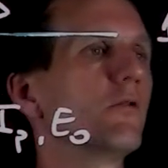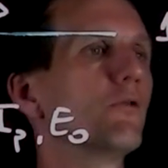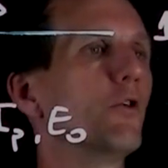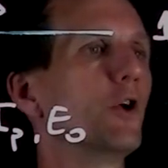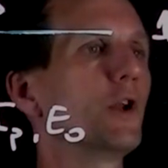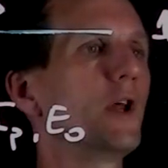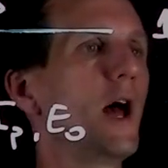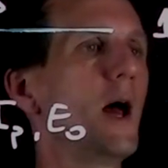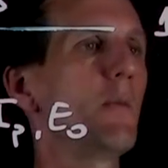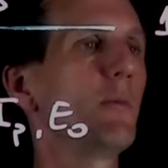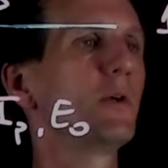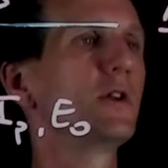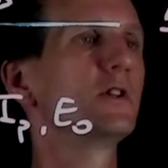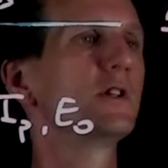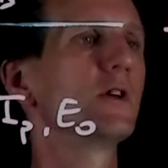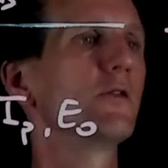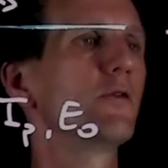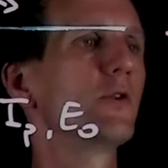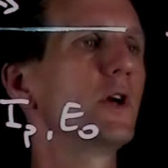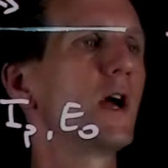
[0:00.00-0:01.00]
what happens
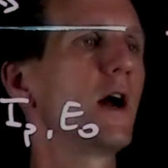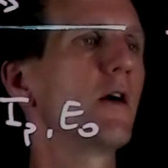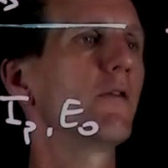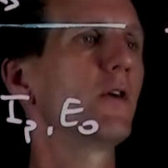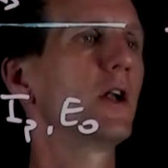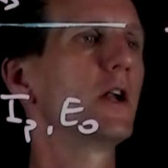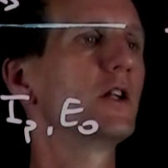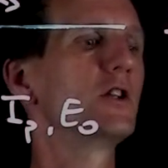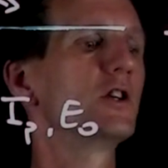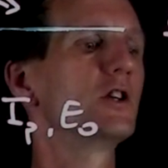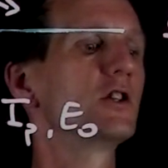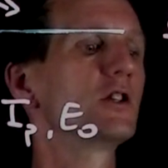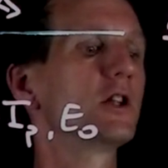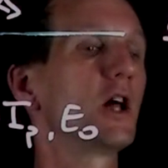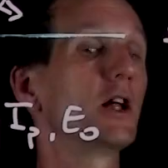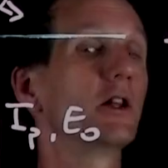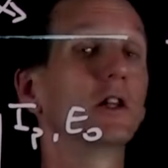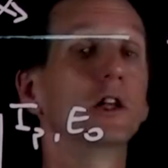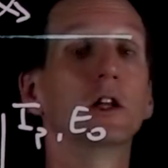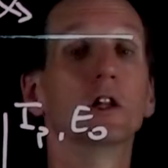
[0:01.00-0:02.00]
if we have energy
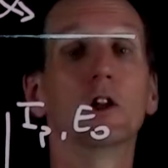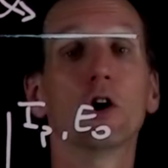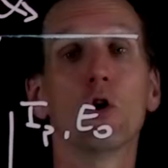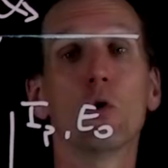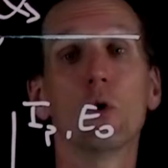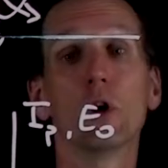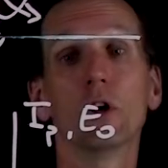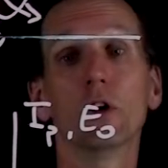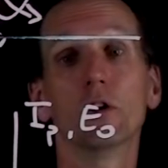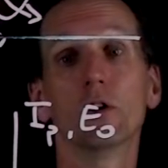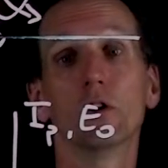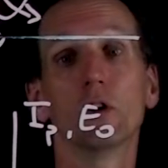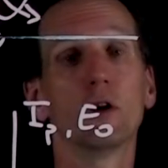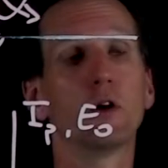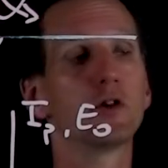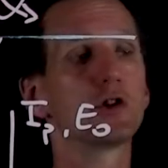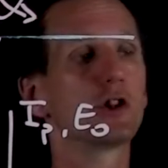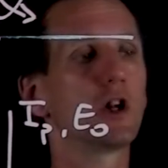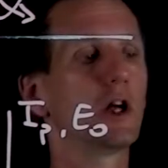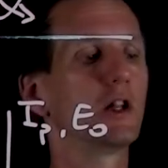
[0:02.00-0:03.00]
slightly lower or
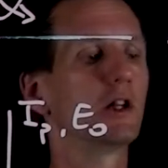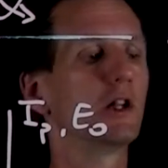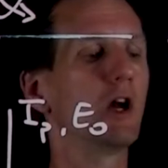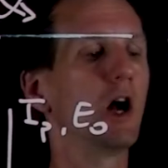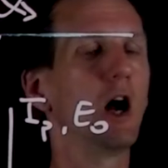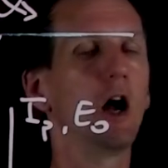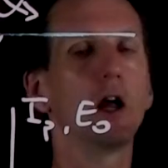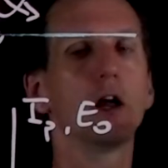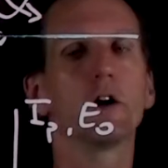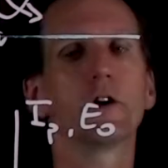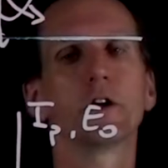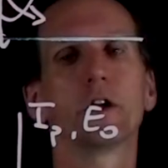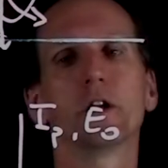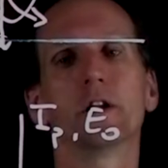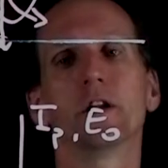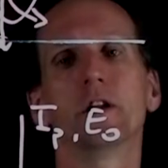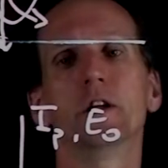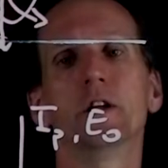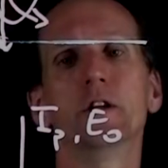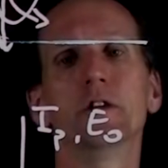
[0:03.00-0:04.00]
slightly higher than
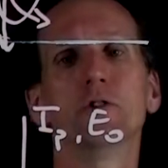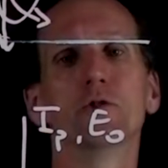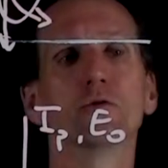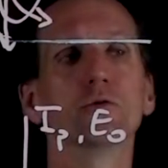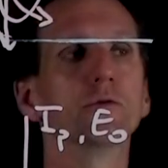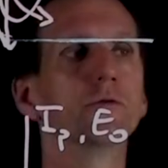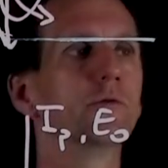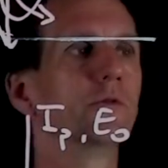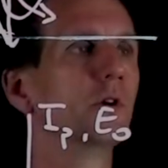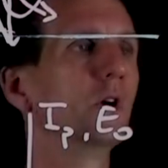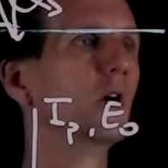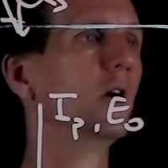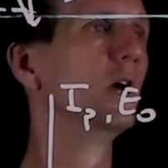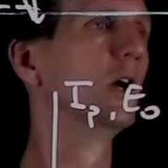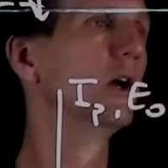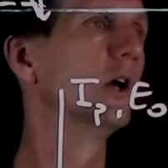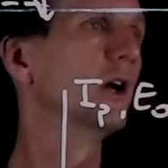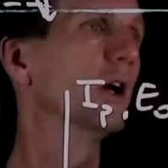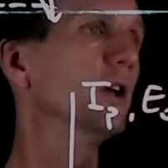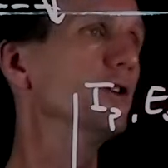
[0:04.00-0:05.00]
E2.
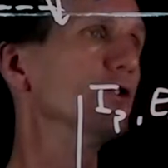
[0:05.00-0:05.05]
And